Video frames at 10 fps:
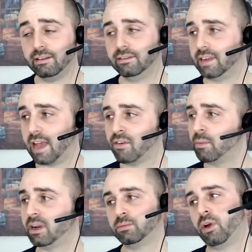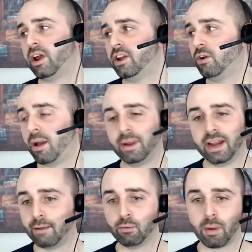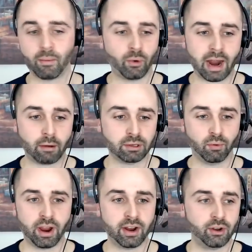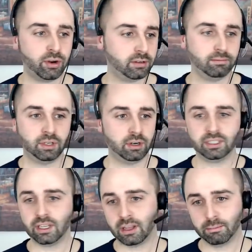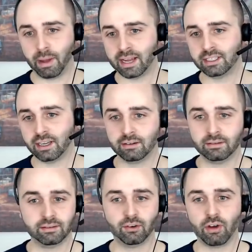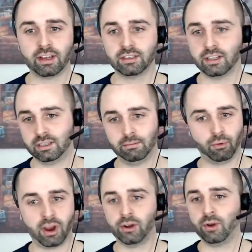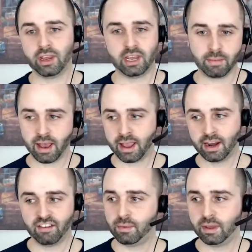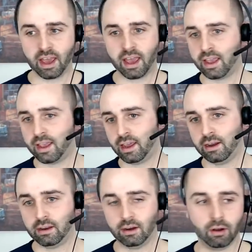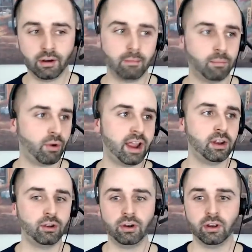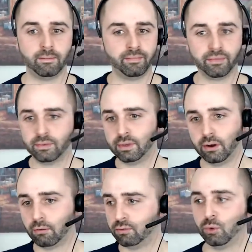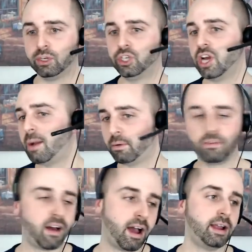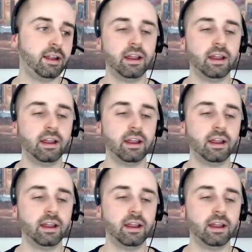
Everybody's brand new. I mean, I remember when I was brand new to, you know, selling bikes on Craigslist and brand new to eBay and F B A, and, you know, now I'm brand new to, you know, doing Shopify.